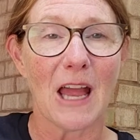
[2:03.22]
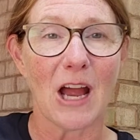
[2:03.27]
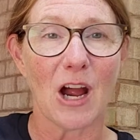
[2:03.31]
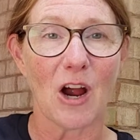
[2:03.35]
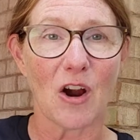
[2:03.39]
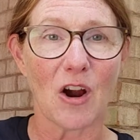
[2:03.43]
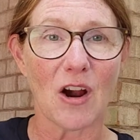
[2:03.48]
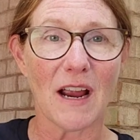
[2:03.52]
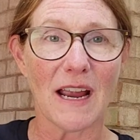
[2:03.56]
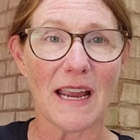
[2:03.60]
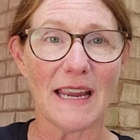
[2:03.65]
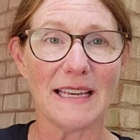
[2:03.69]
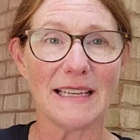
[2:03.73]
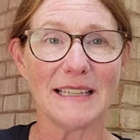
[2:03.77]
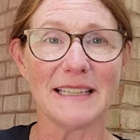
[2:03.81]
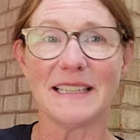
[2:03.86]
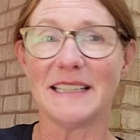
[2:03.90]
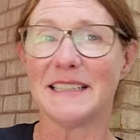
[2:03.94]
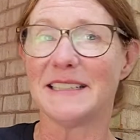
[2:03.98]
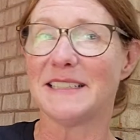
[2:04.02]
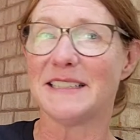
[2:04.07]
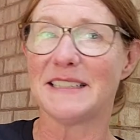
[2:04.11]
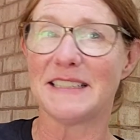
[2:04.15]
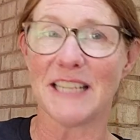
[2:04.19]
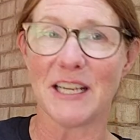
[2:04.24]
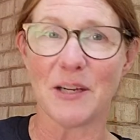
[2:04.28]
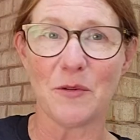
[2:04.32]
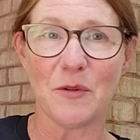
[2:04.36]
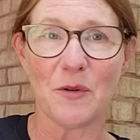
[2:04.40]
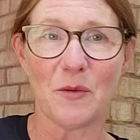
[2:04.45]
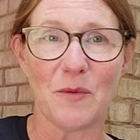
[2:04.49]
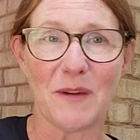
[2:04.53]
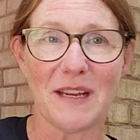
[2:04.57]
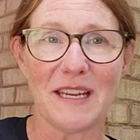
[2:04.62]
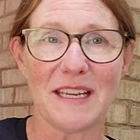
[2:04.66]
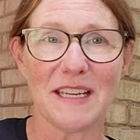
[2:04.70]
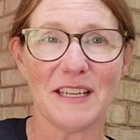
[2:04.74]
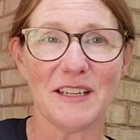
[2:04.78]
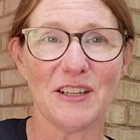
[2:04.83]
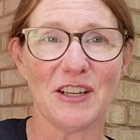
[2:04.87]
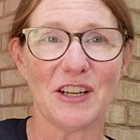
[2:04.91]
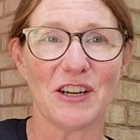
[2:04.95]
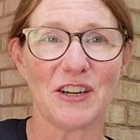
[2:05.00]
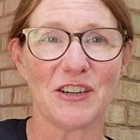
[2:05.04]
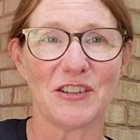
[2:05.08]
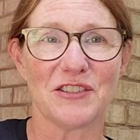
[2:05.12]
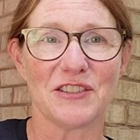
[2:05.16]
All right, let's see what we can
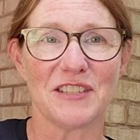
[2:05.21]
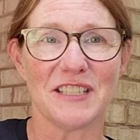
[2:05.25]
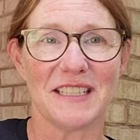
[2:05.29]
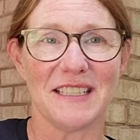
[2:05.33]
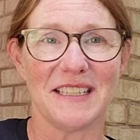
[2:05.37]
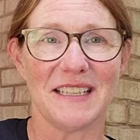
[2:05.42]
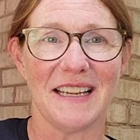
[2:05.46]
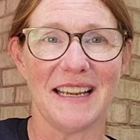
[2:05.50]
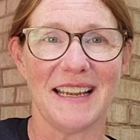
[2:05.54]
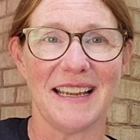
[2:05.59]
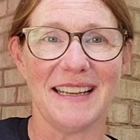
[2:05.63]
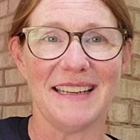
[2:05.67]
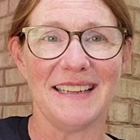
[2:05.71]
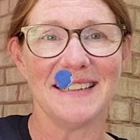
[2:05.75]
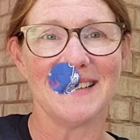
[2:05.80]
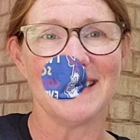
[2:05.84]
learn today.